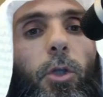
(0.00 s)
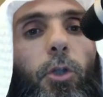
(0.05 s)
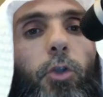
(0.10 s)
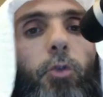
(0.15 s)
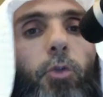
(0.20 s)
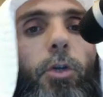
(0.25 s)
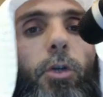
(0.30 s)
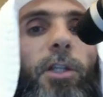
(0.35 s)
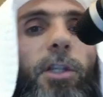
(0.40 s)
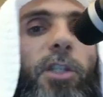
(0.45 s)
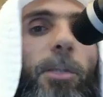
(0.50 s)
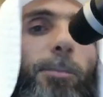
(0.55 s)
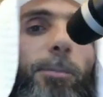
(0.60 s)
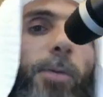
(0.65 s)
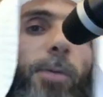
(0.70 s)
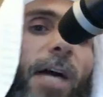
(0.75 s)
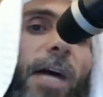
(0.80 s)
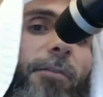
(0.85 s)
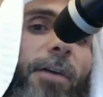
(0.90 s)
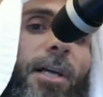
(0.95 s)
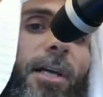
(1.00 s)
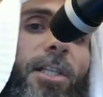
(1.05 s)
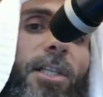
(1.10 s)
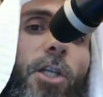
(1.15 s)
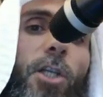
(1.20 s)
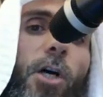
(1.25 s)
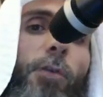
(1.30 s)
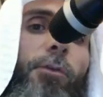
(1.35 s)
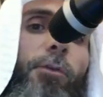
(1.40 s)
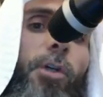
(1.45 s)
Do not deprive
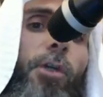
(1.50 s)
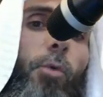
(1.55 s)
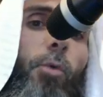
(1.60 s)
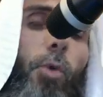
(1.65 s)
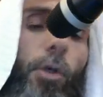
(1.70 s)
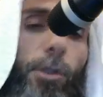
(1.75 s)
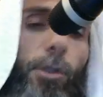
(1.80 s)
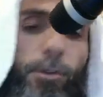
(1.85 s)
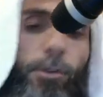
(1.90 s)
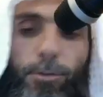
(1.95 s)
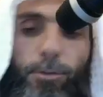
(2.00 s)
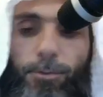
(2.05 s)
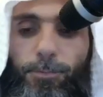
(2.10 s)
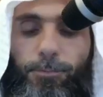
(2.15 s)
us of the reward.